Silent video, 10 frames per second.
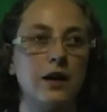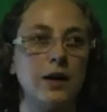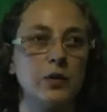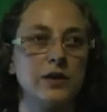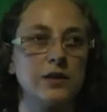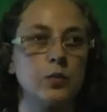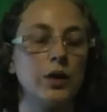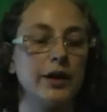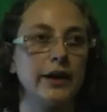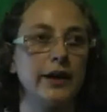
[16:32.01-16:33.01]
I was
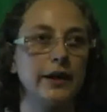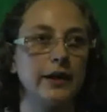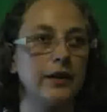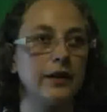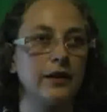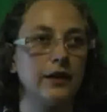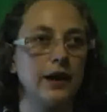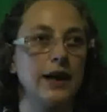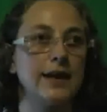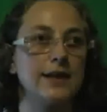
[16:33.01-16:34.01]
working
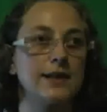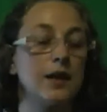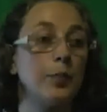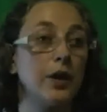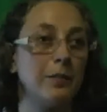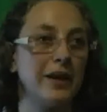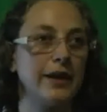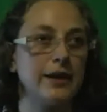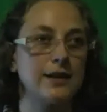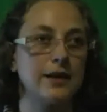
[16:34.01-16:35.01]
as a
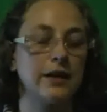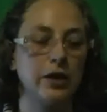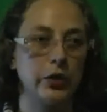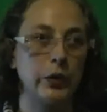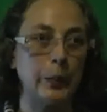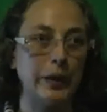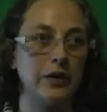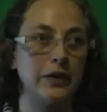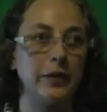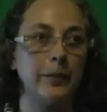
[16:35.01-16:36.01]
barmaid in a local
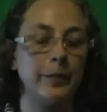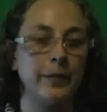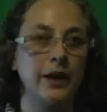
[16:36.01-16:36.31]
bar,